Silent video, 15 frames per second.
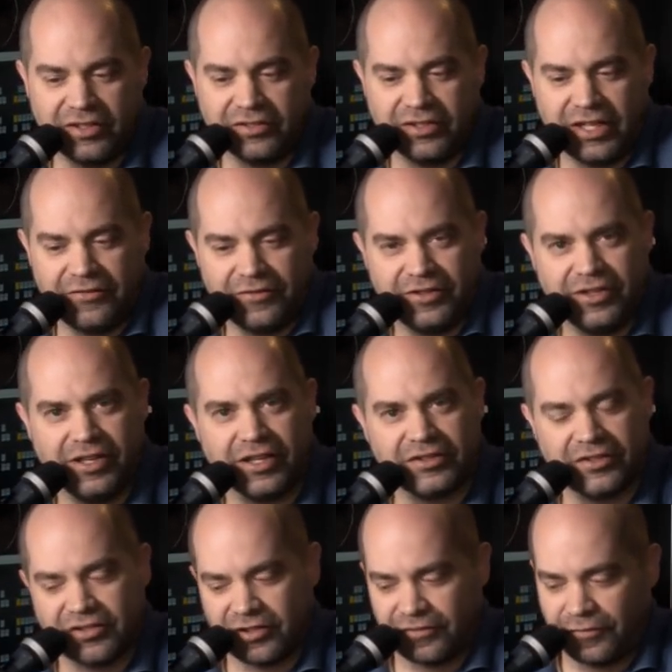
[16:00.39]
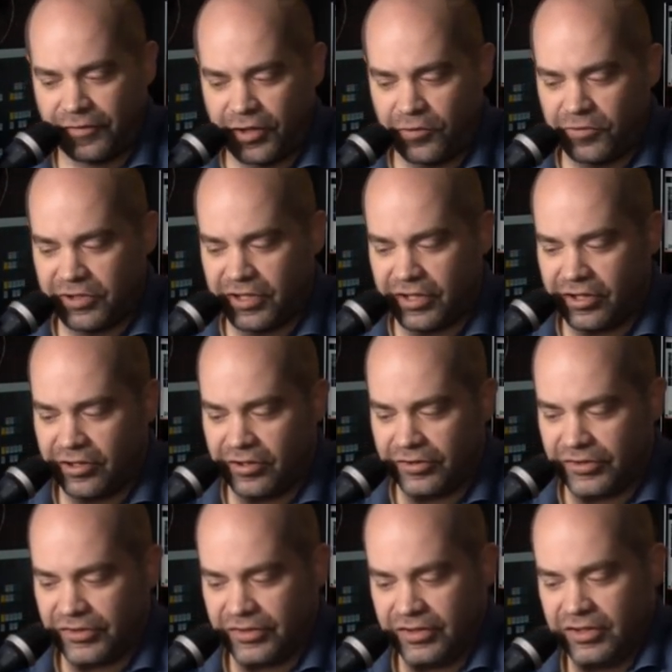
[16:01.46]
in even the next few
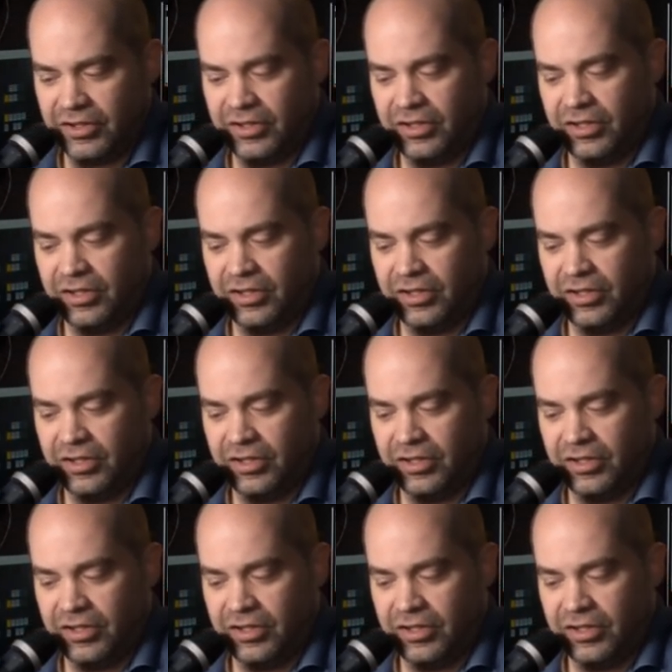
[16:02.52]
years,